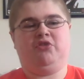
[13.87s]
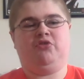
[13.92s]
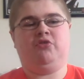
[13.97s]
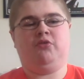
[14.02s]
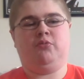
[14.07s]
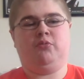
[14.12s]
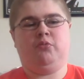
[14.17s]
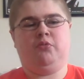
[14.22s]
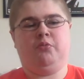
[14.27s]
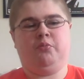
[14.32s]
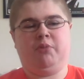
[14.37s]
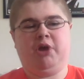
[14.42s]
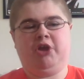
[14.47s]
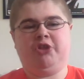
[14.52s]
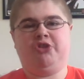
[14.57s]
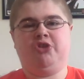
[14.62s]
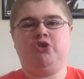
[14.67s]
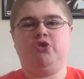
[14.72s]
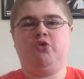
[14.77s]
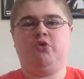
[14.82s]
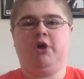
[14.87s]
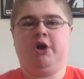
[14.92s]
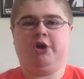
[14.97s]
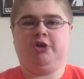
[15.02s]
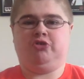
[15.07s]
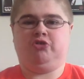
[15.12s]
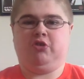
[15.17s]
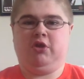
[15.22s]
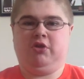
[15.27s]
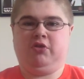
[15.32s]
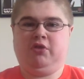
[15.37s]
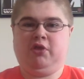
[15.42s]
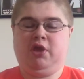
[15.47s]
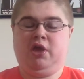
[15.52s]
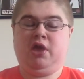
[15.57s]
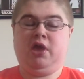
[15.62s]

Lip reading: 200th